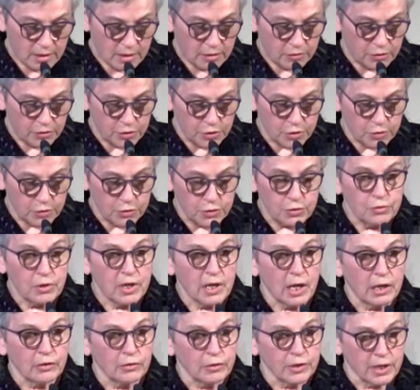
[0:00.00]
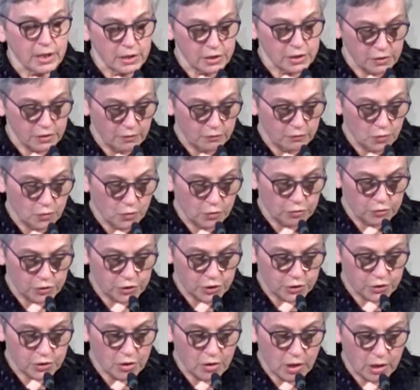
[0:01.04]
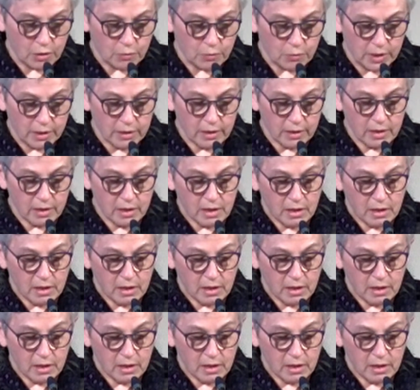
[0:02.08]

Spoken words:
the UU congregation of Northern Chautauqua,